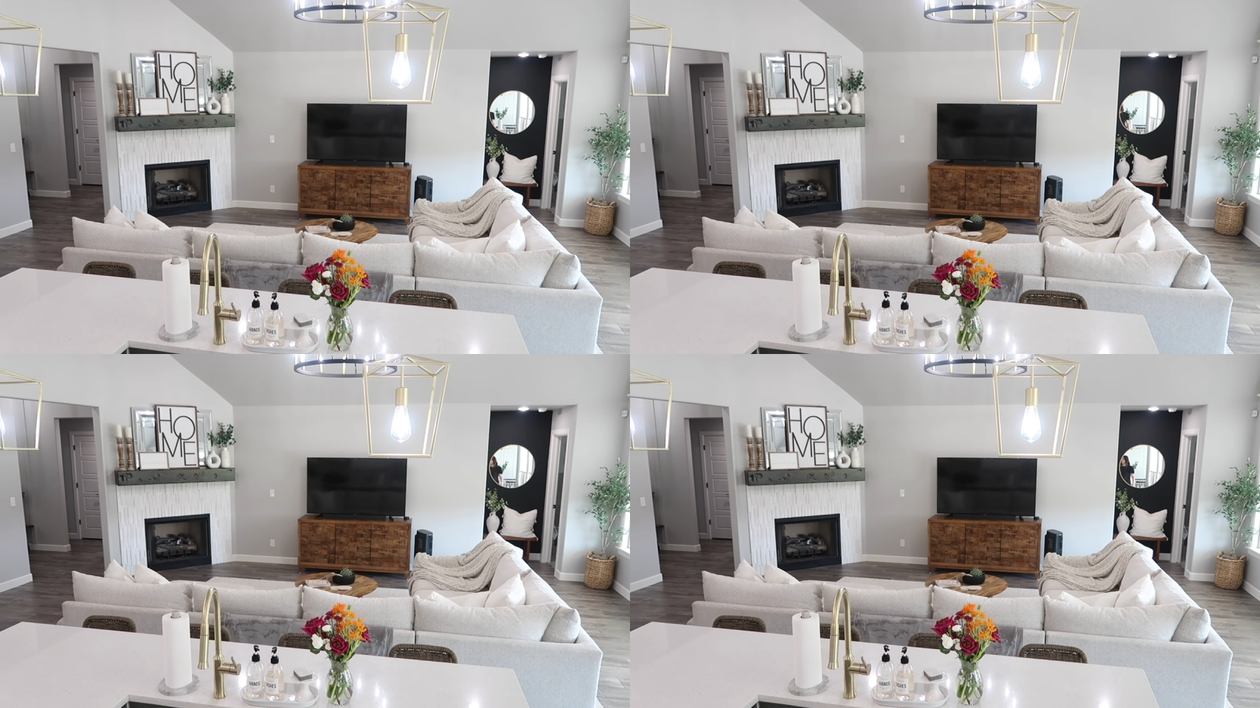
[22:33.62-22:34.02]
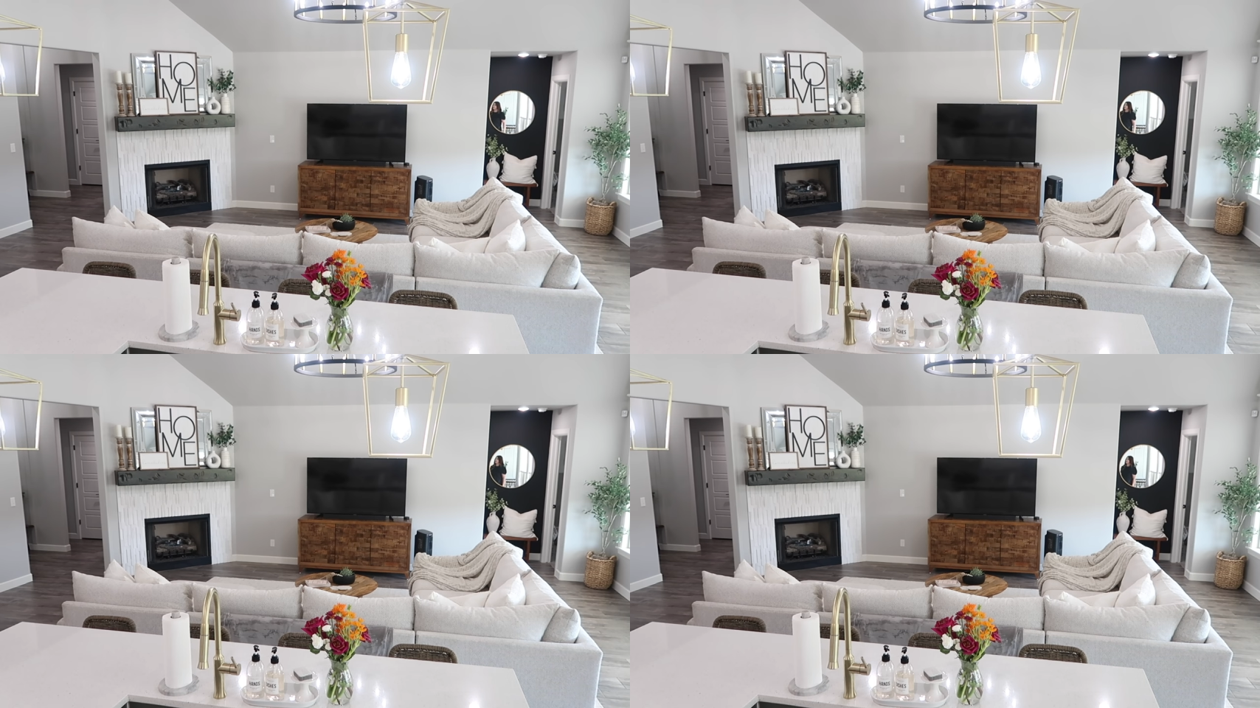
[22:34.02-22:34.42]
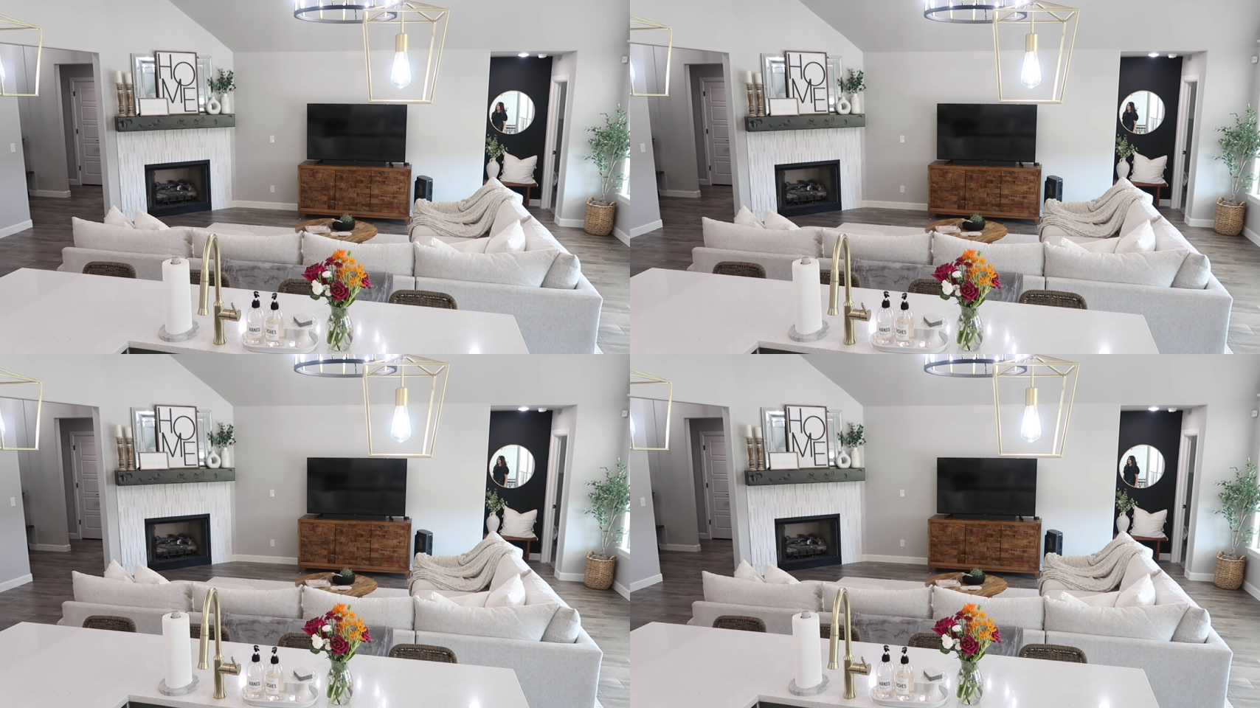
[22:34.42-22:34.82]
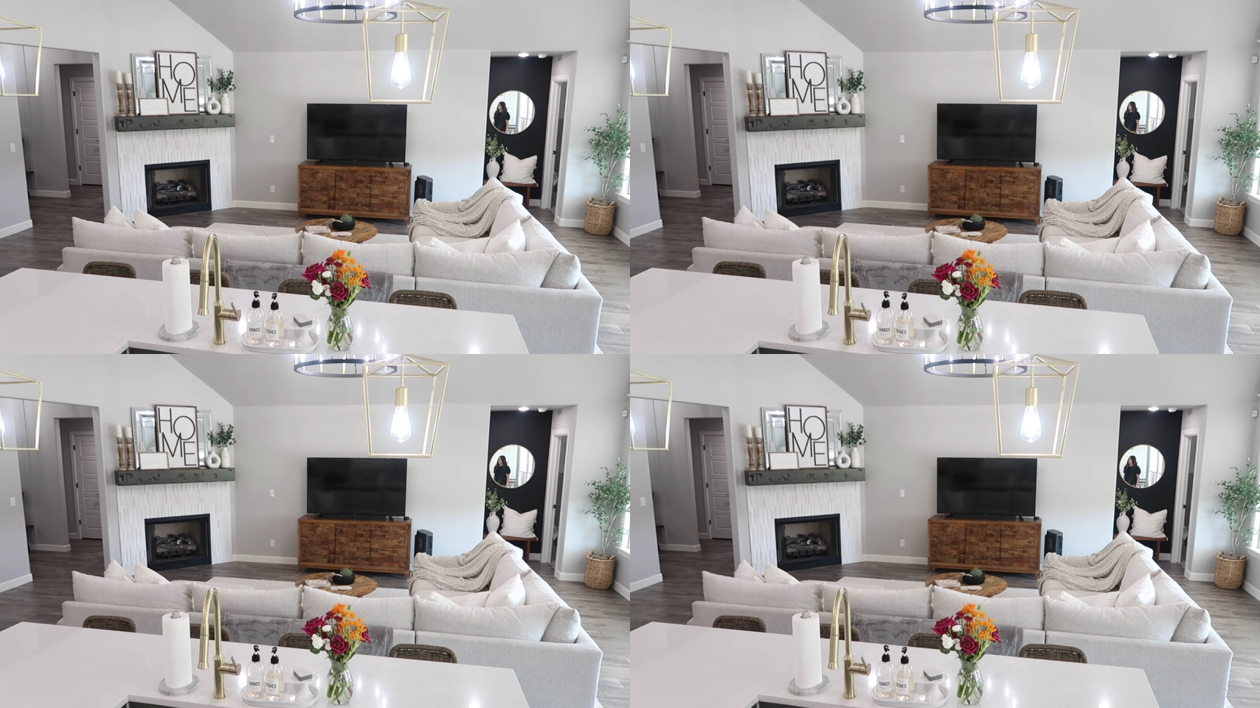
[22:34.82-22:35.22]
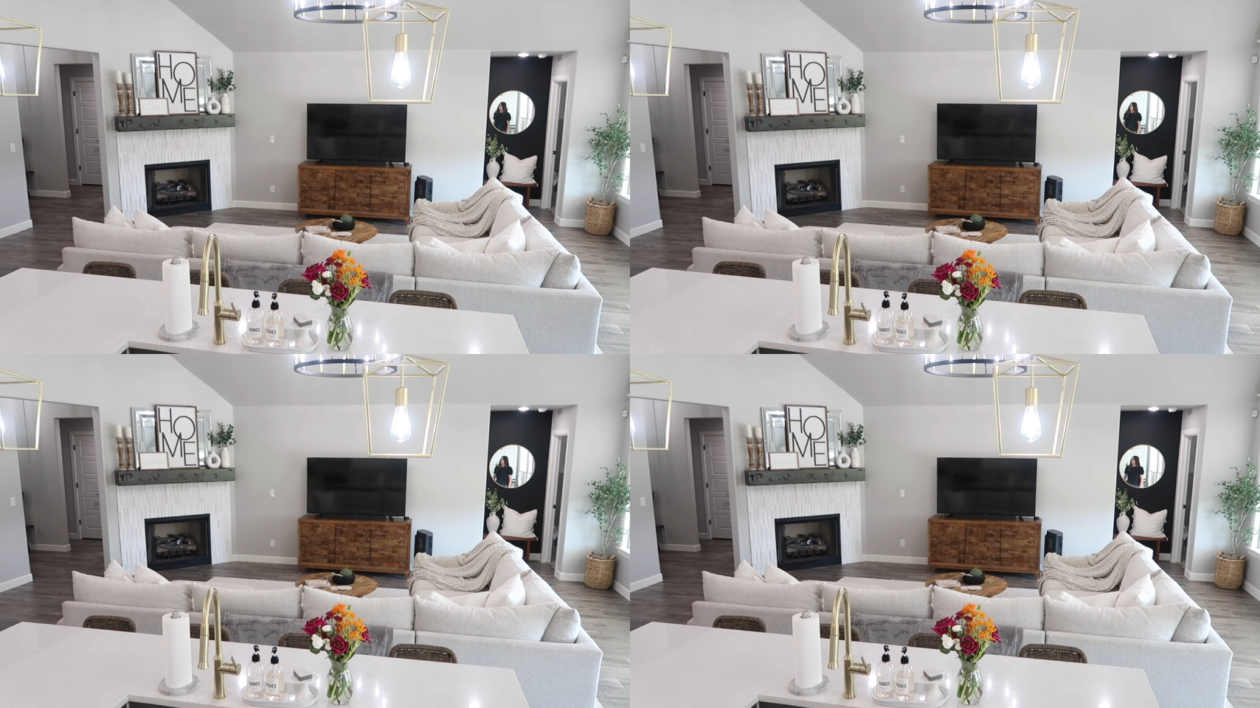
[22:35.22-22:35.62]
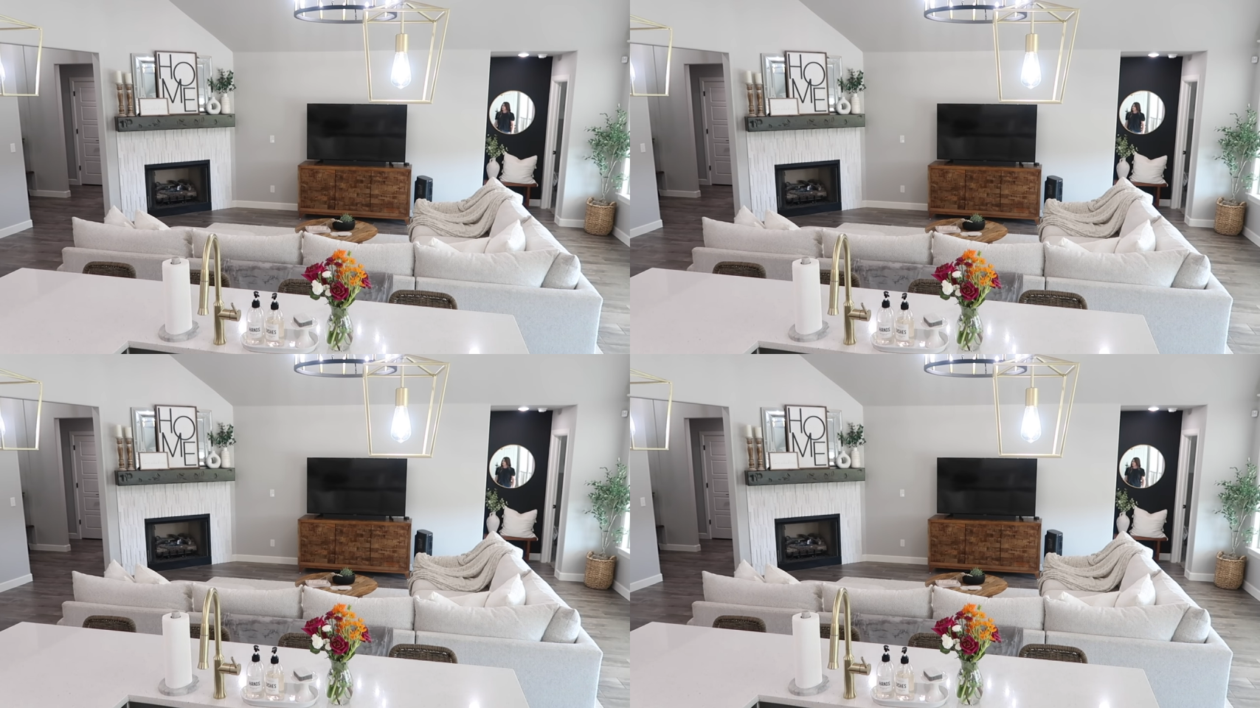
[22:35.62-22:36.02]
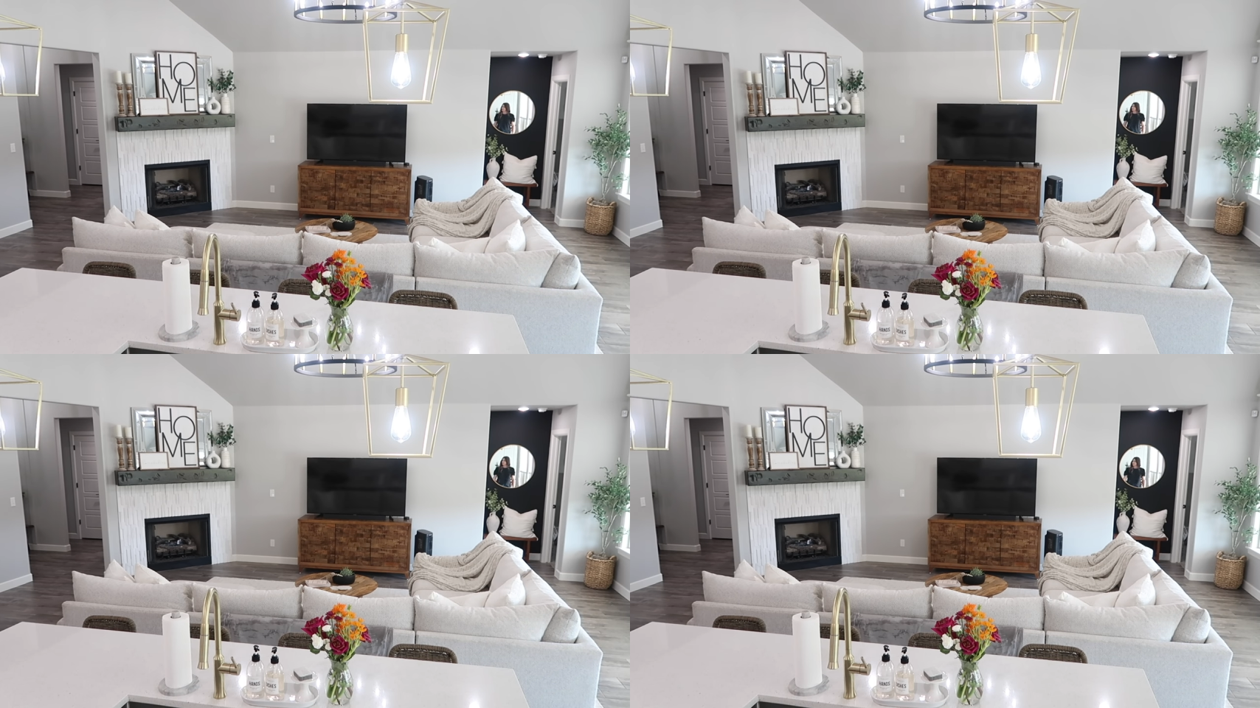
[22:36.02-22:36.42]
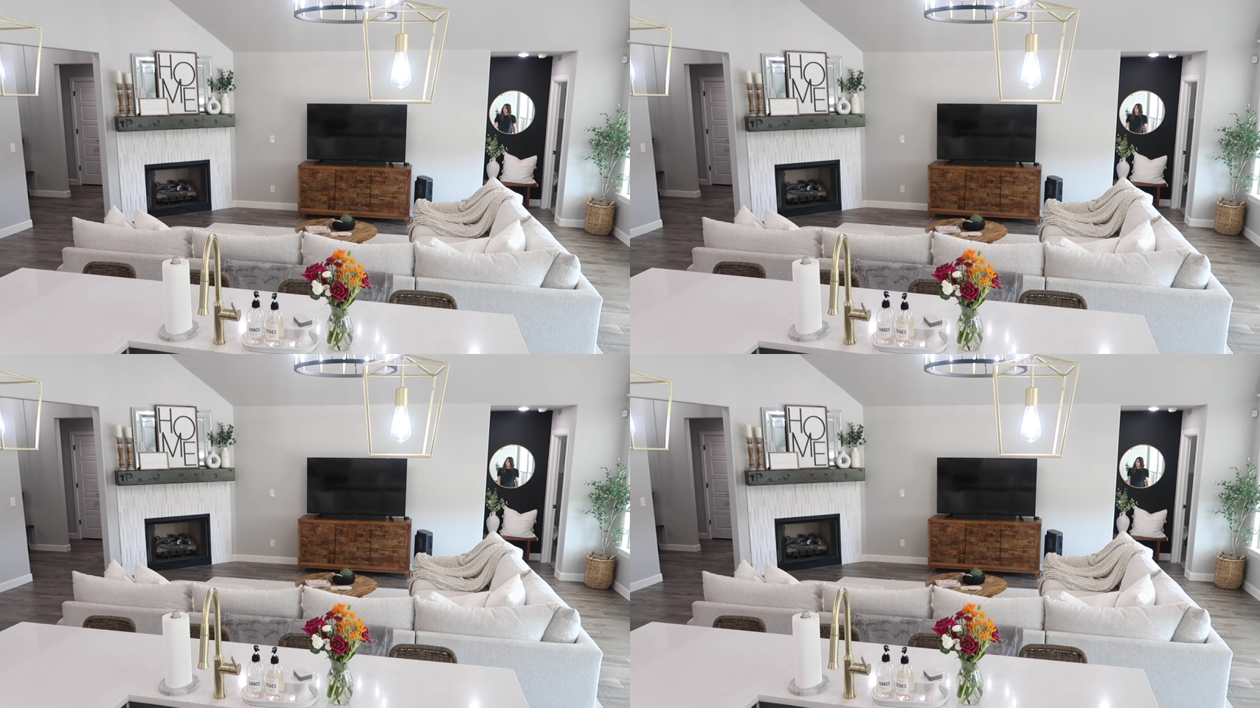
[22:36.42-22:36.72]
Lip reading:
No face is visible, so there are no lips to read.